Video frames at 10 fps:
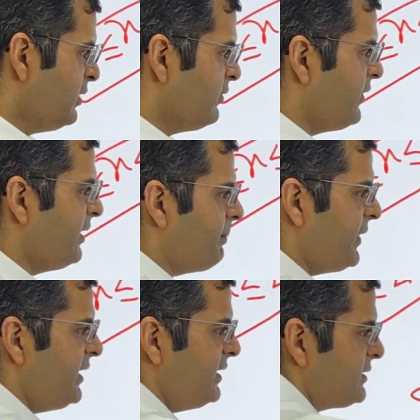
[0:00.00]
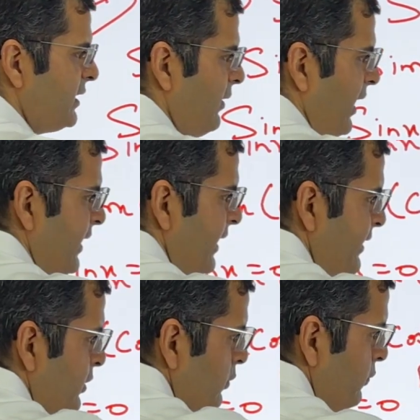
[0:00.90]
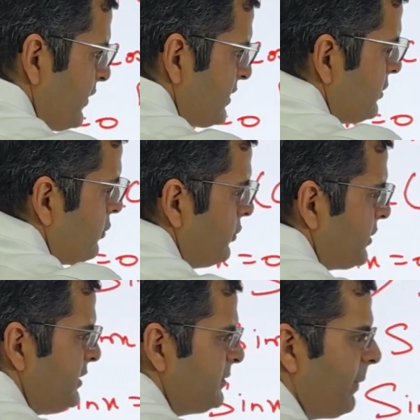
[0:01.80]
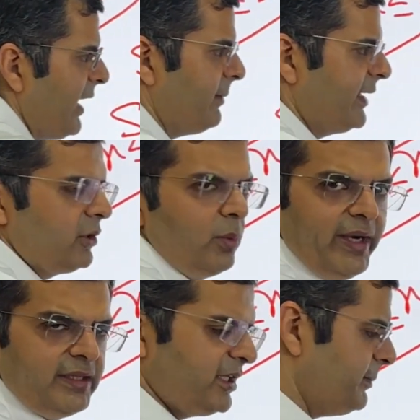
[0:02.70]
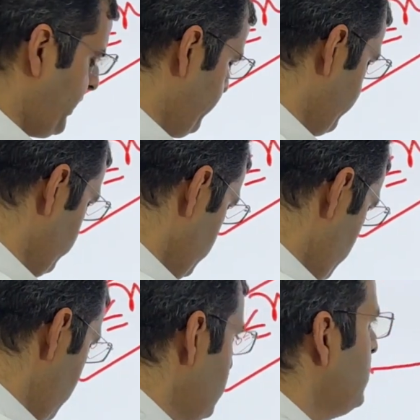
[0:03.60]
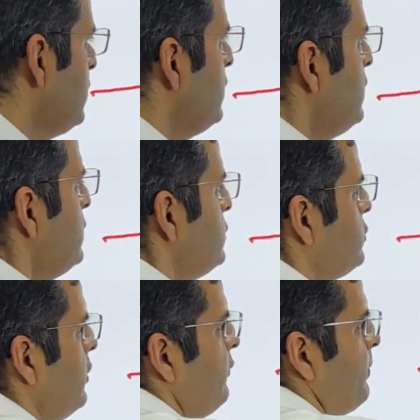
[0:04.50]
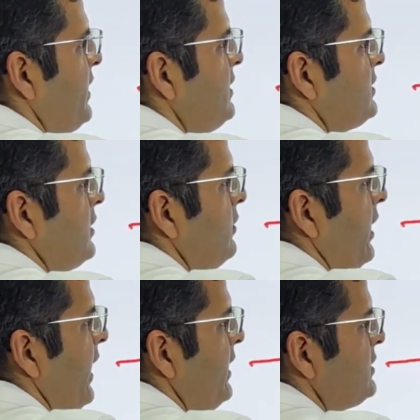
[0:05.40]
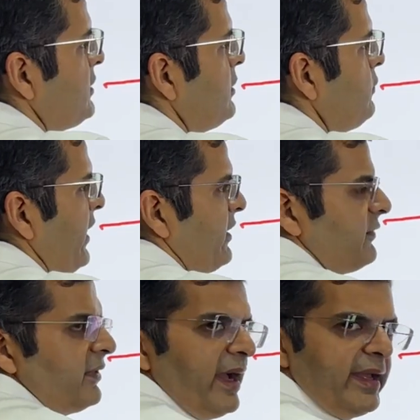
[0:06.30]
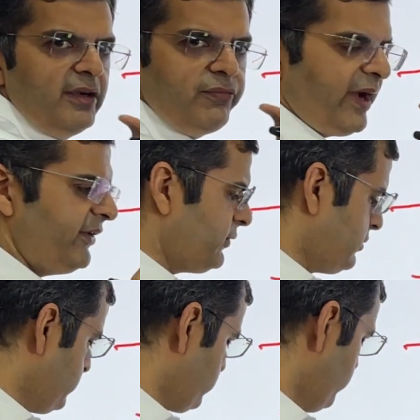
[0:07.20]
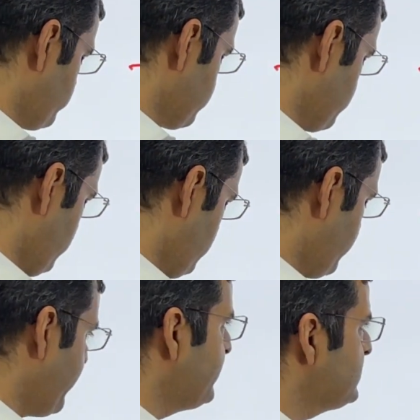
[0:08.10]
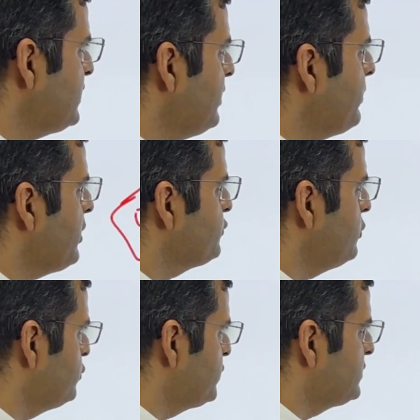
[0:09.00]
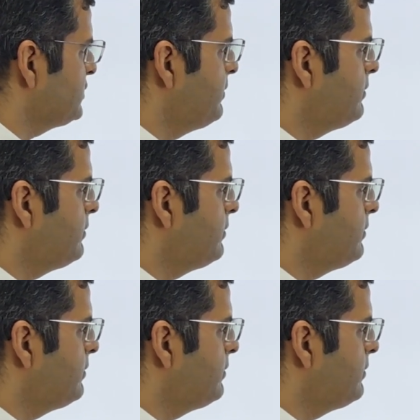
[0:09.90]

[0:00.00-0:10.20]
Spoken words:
When P is 0, I get 2 further solutions, pi by 2 and 3 pi by 2. So if P is 0, N is equal to 5. I get 5 solutions in all. N is the number of solutions.